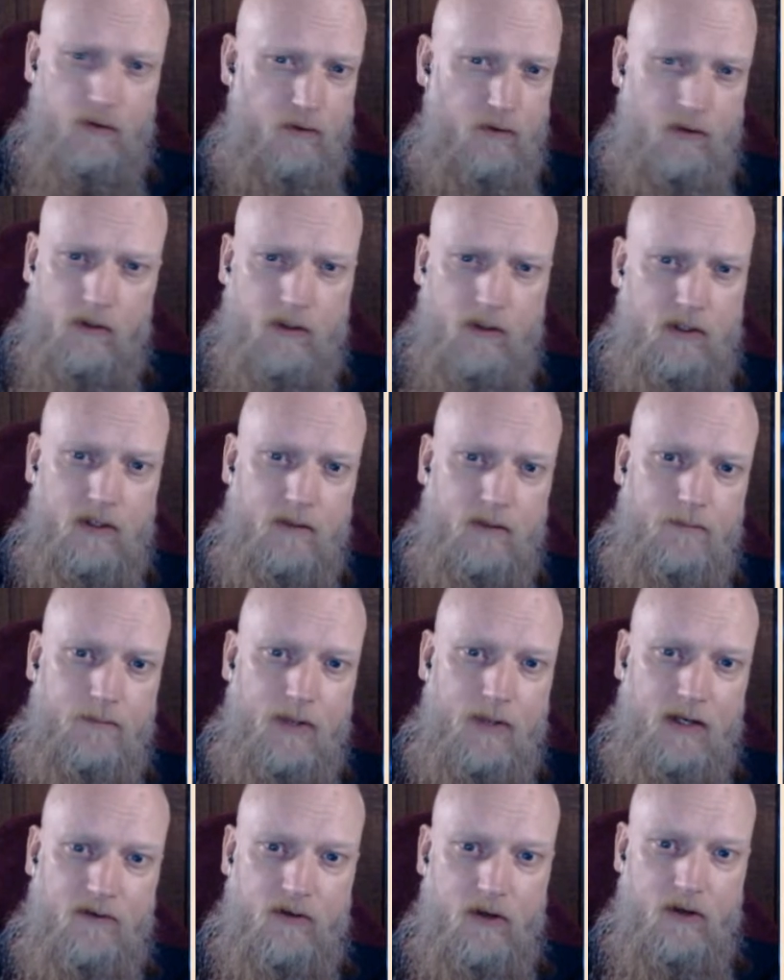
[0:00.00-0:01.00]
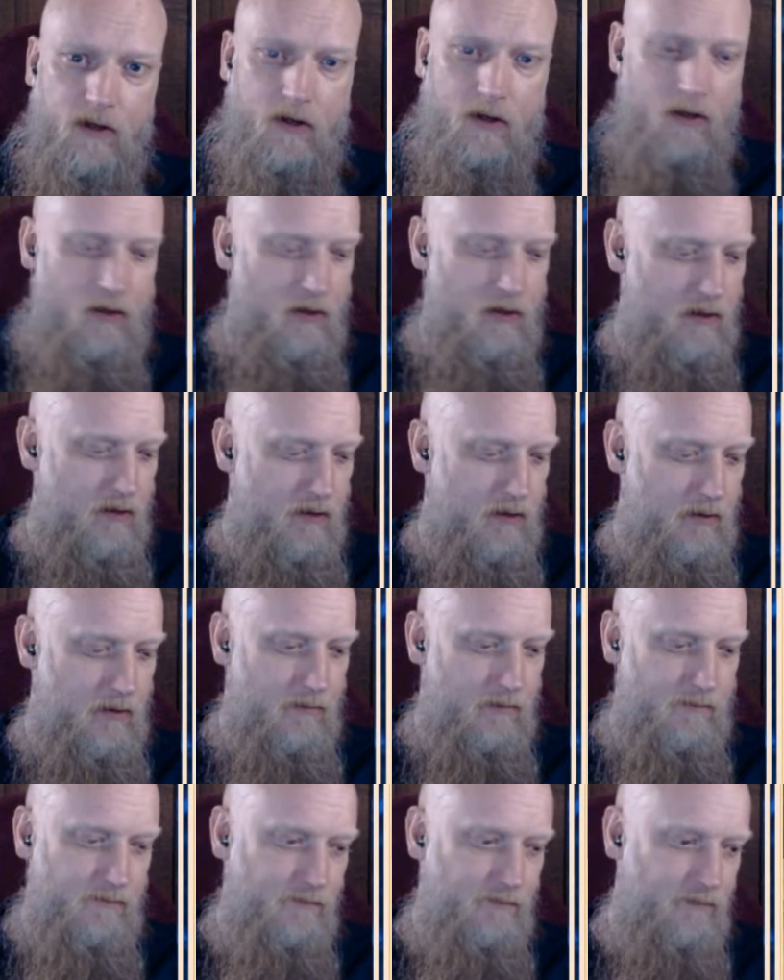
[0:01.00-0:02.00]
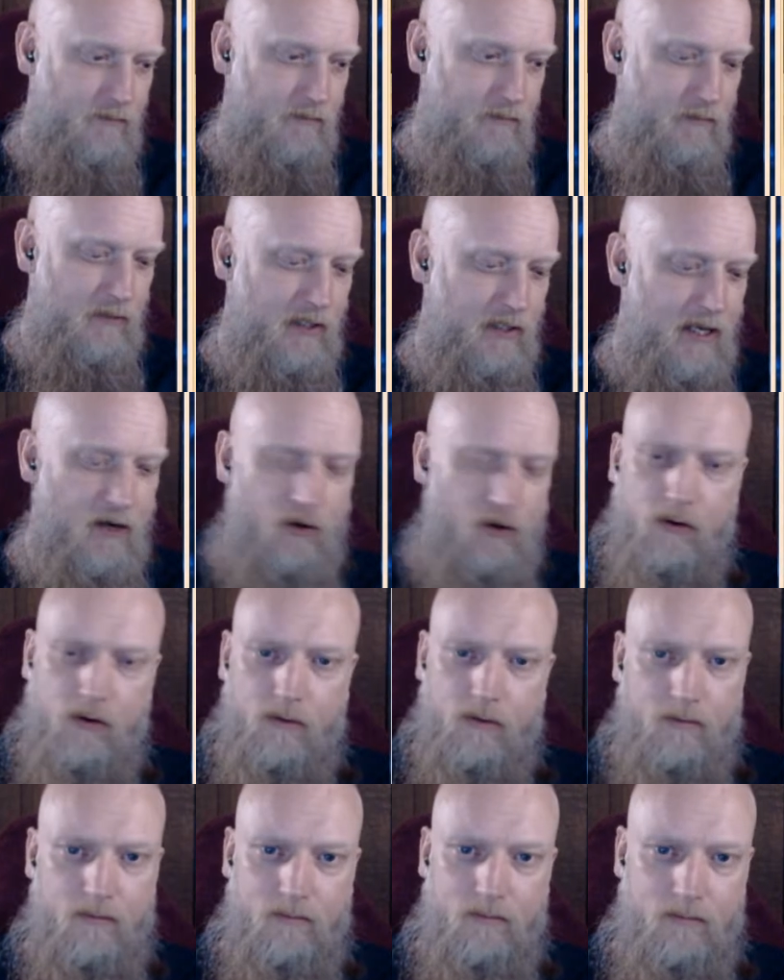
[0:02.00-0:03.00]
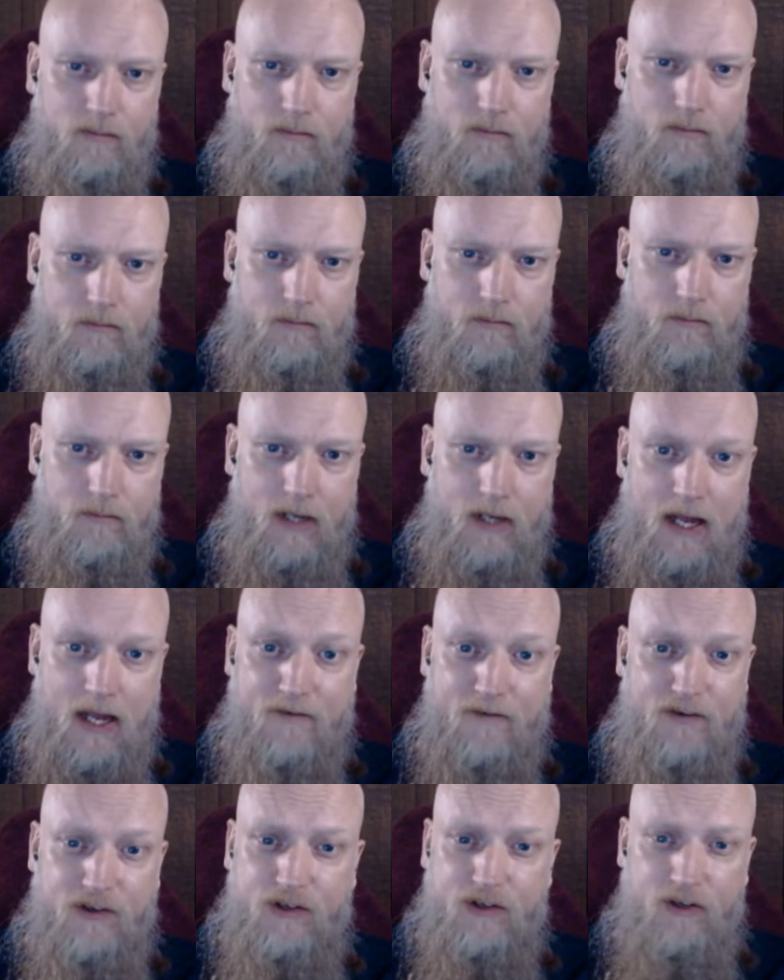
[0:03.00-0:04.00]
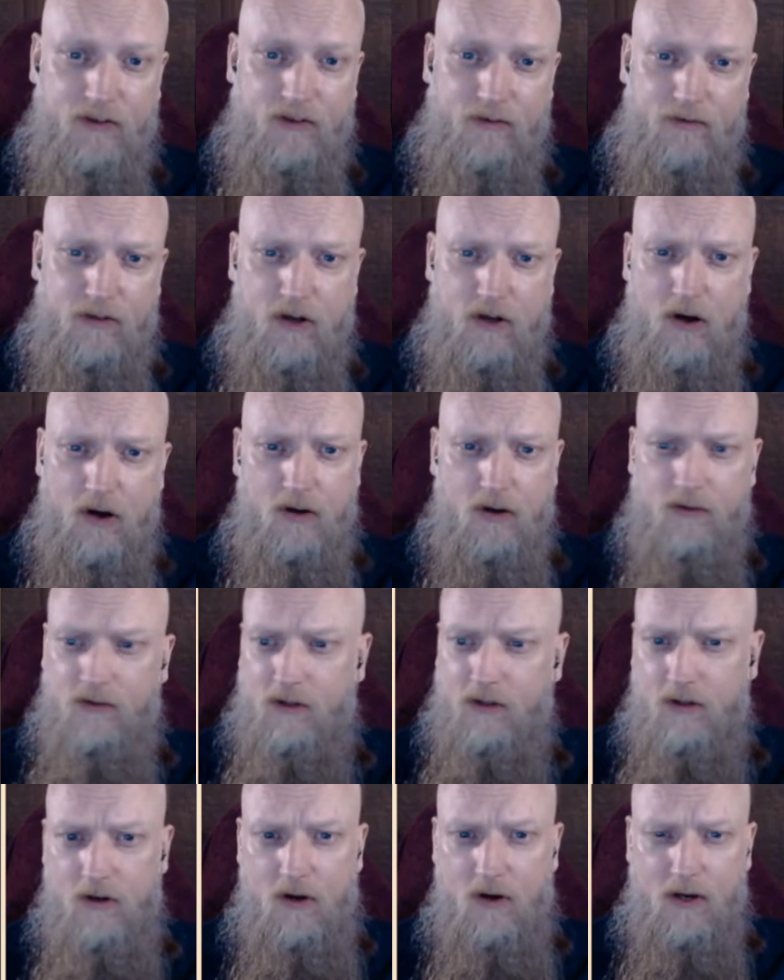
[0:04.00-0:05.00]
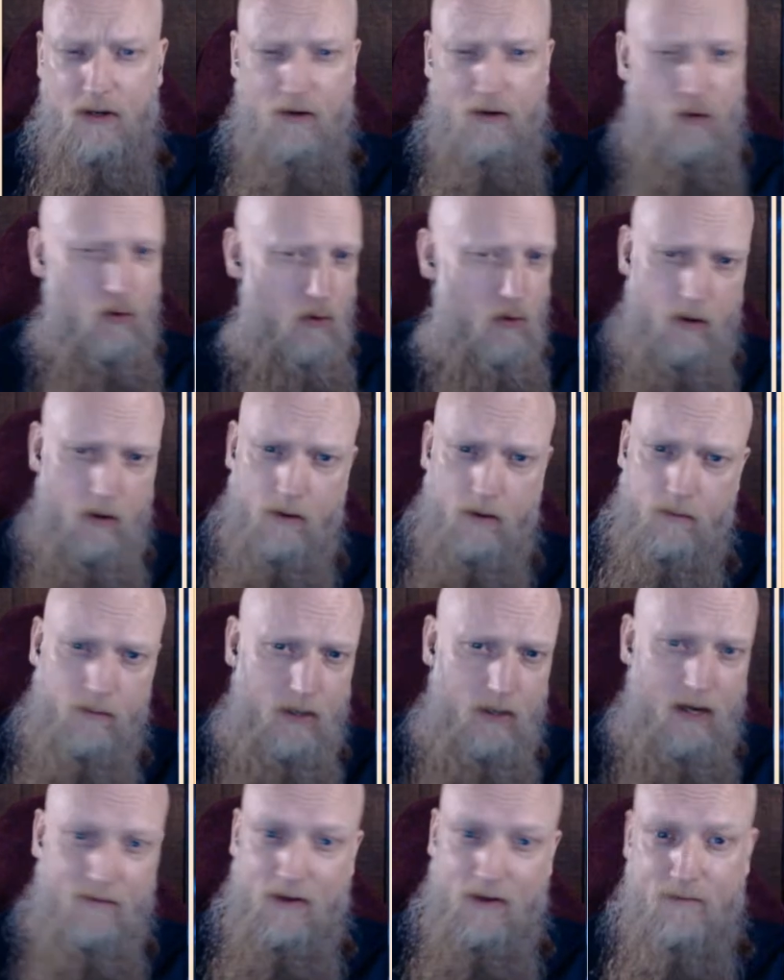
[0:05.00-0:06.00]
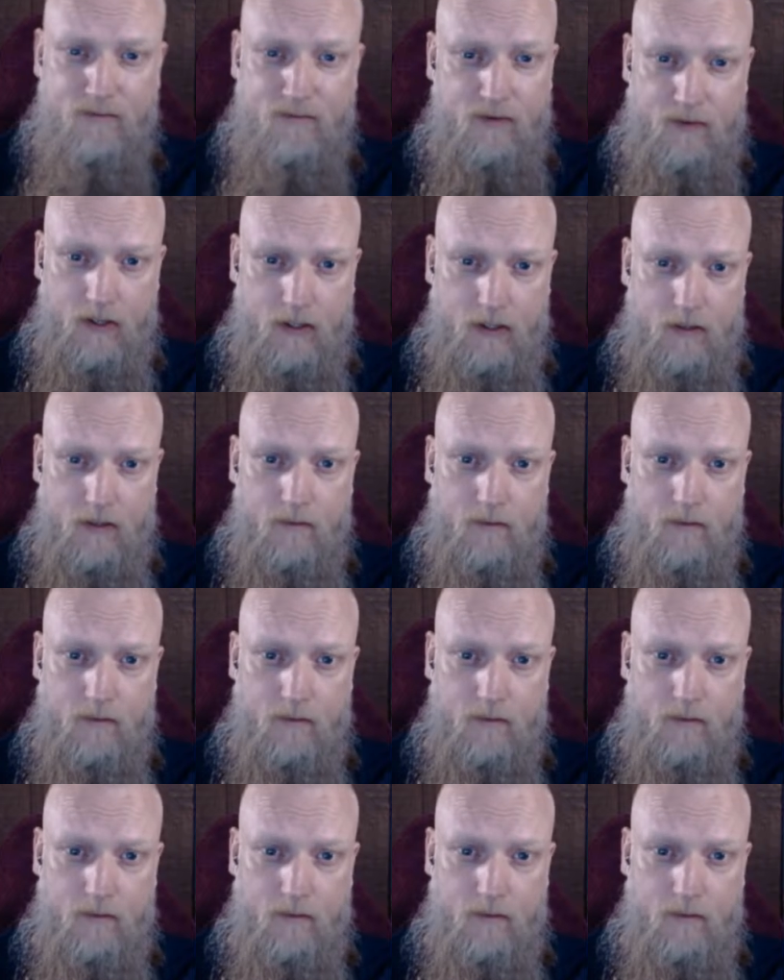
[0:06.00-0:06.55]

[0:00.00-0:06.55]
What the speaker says: of little effigies of gods and god. We have everything.